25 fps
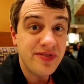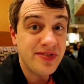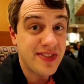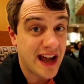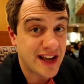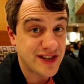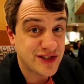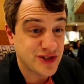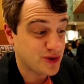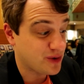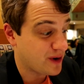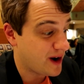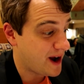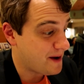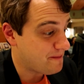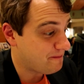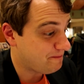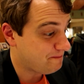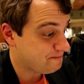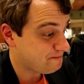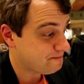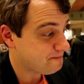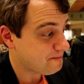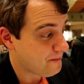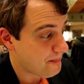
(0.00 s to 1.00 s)
That's great.
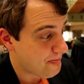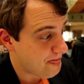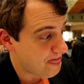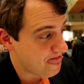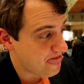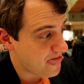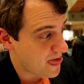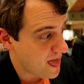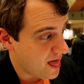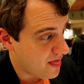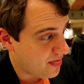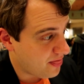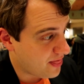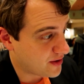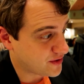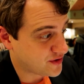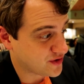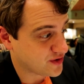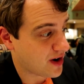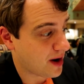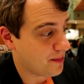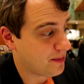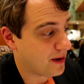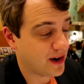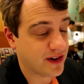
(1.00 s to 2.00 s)
The
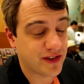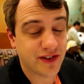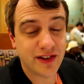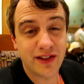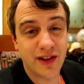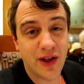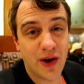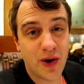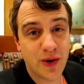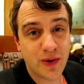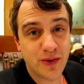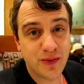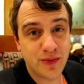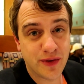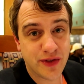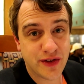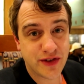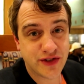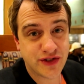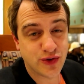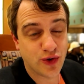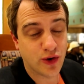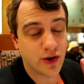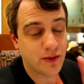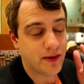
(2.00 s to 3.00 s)
strawberries alone with
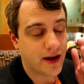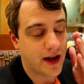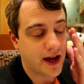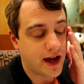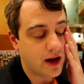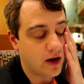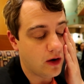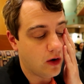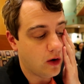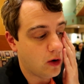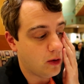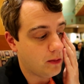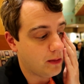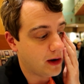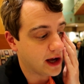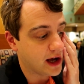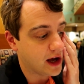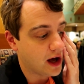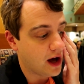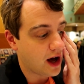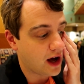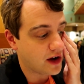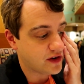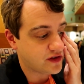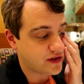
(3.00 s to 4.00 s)
the sorbet, oh my
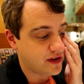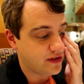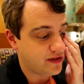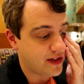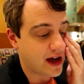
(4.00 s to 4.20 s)
gosh,